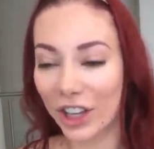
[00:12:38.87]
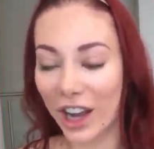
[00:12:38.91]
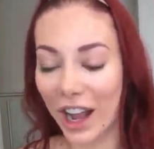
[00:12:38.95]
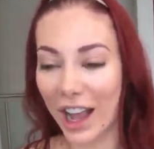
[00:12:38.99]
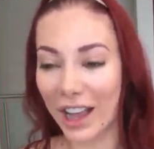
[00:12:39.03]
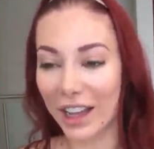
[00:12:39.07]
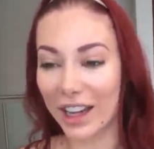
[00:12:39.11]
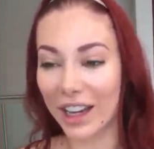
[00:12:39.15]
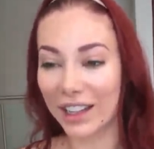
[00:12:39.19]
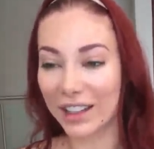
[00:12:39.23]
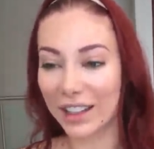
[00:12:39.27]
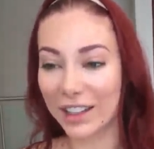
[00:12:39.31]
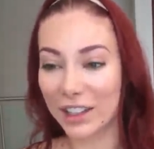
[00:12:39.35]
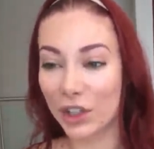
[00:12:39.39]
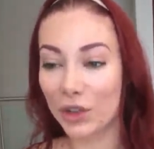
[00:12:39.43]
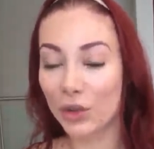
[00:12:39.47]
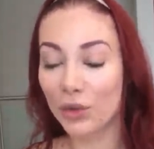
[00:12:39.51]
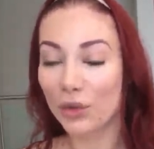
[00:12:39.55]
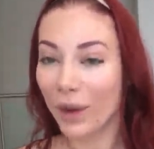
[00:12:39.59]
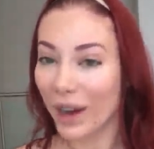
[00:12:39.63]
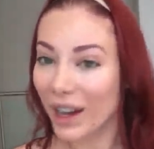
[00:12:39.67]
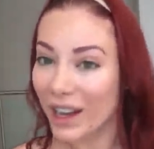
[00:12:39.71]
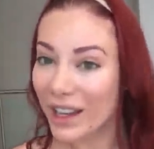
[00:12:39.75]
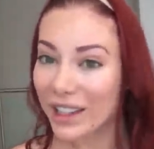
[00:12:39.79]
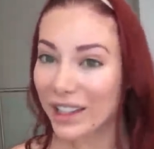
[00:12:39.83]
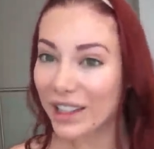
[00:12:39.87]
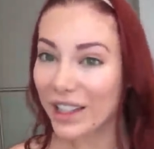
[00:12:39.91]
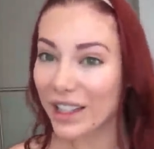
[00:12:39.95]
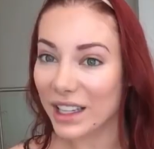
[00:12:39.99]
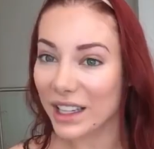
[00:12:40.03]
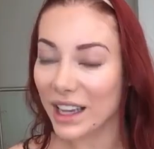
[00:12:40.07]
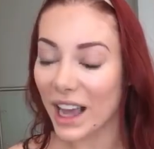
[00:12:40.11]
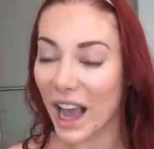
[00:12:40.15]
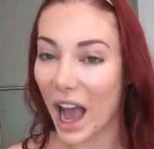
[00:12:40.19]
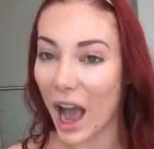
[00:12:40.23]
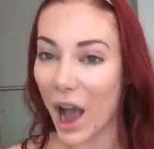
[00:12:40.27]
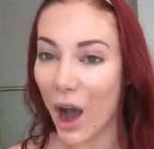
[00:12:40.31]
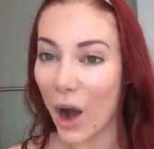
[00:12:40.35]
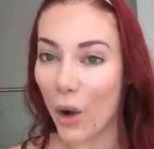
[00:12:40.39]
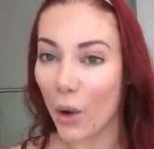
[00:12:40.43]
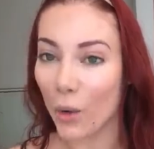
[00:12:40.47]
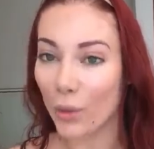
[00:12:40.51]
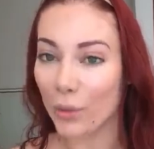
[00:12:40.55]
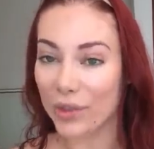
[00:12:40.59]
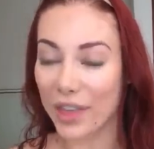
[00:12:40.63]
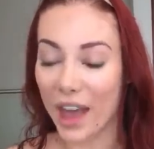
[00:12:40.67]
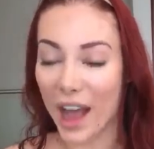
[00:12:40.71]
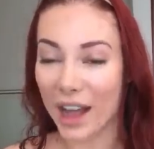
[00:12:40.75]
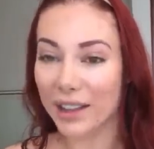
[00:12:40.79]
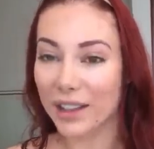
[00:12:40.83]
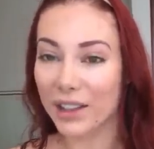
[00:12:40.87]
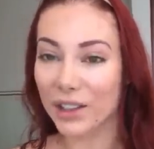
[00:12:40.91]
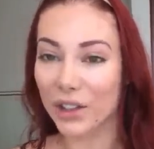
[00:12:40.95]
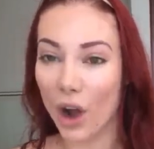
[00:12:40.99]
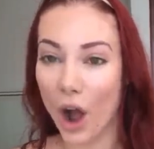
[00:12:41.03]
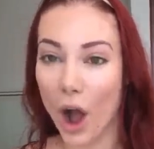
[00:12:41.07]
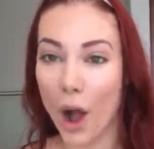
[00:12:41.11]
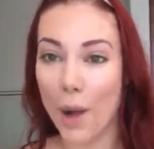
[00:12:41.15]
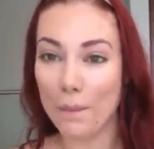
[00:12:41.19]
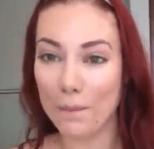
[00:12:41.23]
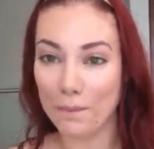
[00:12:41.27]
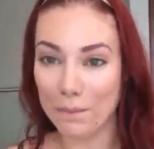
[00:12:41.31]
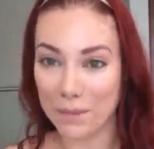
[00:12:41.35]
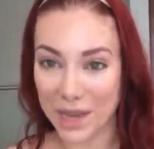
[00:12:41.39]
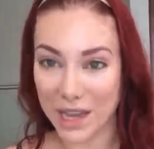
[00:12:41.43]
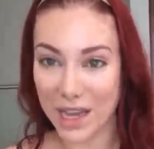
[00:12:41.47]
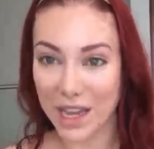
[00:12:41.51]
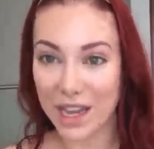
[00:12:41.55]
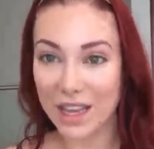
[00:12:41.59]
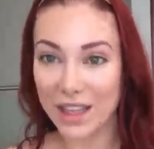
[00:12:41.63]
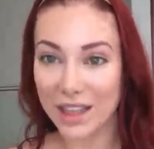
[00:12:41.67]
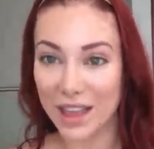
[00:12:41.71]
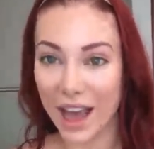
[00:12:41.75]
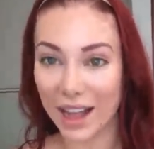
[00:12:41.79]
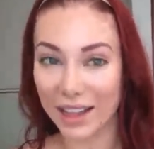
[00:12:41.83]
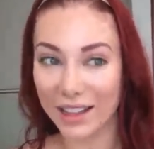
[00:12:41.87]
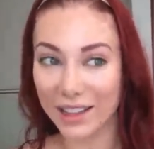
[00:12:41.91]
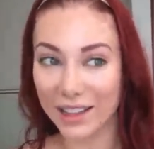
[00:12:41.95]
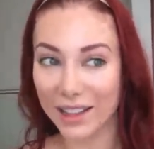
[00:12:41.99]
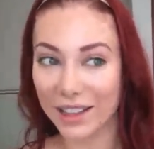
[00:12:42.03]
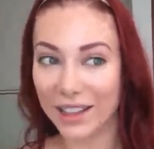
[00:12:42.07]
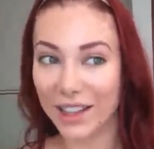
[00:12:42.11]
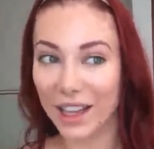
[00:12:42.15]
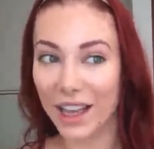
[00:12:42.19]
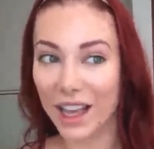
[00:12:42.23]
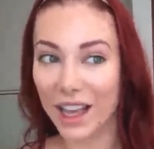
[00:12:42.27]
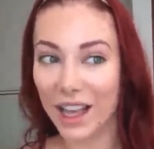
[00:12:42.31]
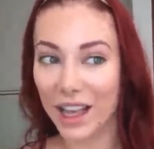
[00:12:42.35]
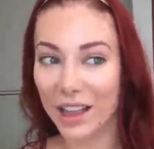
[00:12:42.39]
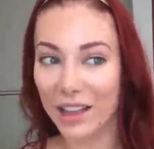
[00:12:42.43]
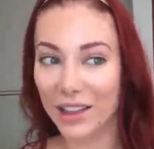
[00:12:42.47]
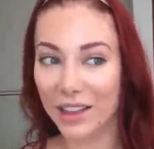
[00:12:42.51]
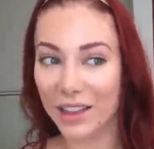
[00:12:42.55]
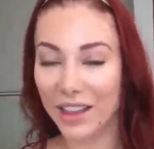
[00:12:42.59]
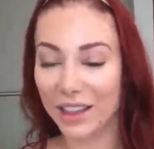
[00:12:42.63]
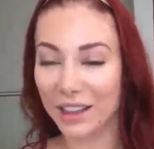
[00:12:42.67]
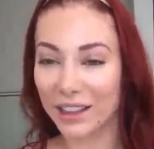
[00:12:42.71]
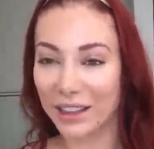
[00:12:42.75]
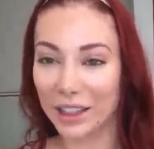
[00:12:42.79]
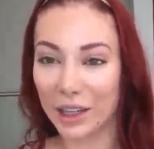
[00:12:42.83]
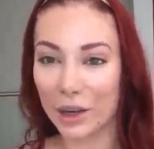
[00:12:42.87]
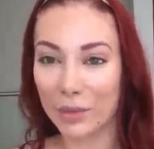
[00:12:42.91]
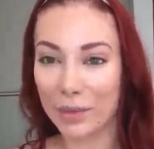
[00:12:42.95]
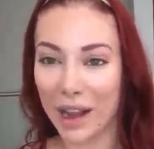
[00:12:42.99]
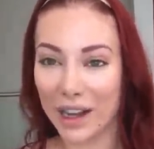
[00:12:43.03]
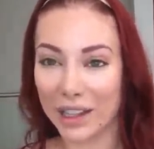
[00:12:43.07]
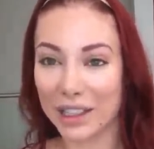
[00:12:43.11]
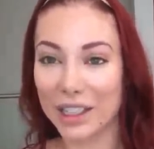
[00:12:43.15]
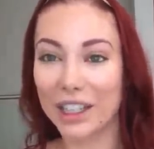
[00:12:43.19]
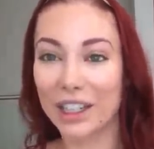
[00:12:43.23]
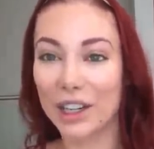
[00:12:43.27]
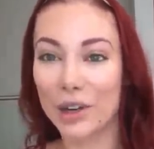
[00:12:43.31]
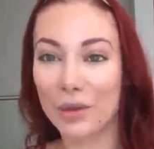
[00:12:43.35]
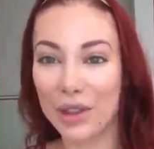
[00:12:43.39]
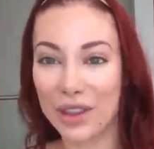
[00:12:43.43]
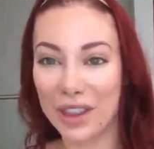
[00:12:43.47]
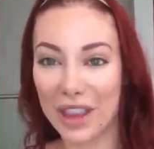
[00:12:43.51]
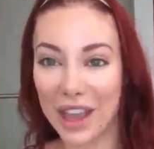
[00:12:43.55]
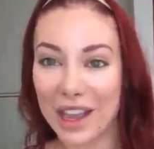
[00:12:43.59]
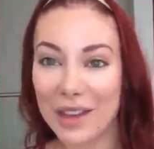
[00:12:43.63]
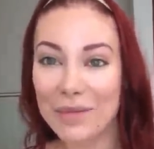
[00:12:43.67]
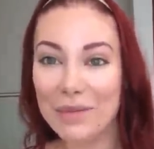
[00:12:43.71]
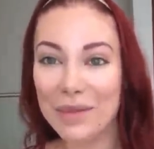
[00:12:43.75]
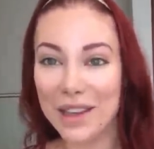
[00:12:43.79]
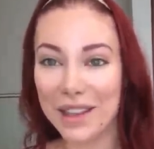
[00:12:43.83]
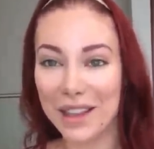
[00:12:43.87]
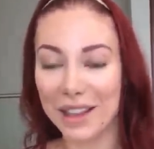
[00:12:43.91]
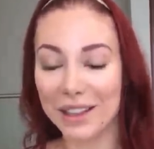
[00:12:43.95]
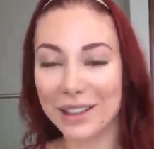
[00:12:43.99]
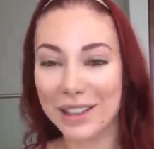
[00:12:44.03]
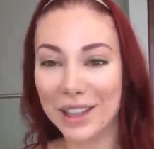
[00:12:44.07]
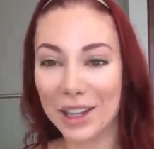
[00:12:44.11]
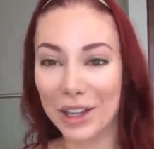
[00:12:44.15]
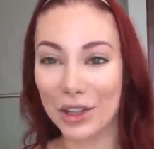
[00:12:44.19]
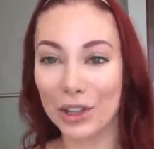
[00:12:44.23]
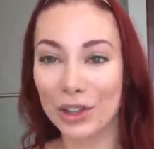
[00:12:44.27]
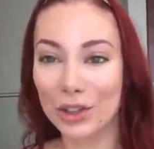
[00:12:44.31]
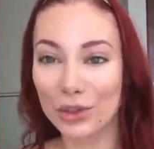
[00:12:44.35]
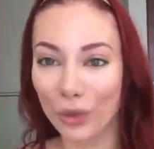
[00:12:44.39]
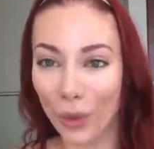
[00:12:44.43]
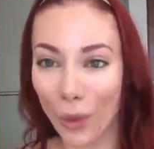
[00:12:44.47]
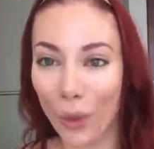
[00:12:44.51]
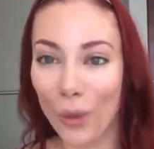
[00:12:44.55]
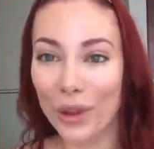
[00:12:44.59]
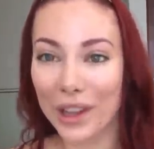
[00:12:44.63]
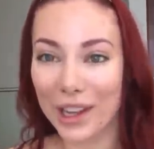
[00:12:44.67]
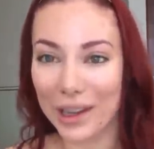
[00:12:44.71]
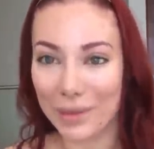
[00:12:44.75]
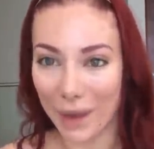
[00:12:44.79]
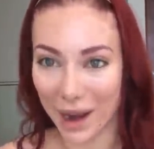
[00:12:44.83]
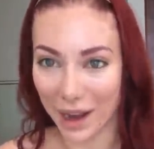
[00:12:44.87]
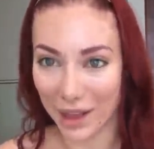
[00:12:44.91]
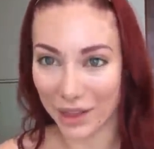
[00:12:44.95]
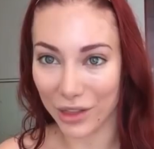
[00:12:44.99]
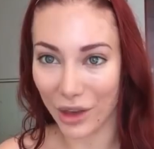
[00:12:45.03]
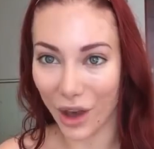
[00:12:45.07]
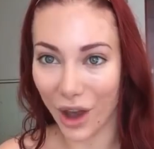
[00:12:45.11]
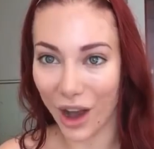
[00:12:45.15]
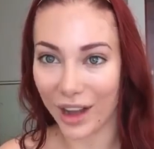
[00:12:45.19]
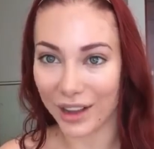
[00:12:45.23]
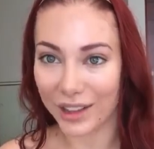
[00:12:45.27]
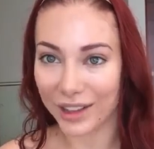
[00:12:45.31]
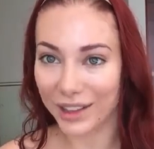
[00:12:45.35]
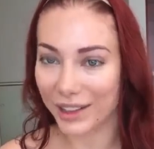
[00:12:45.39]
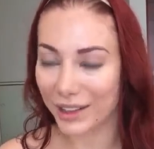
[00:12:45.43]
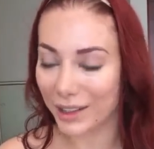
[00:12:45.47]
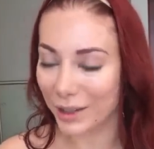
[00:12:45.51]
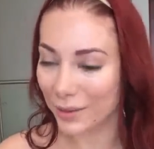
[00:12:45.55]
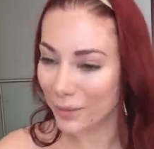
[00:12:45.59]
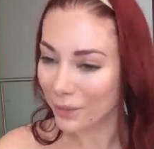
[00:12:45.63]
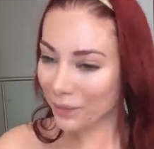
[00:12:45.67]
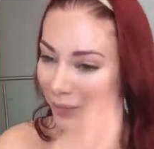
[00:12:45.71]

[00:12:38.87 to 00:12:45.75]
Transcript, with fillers: And it's crazy how that's not me. That's the little bacteria within me that's controlling my thoughts.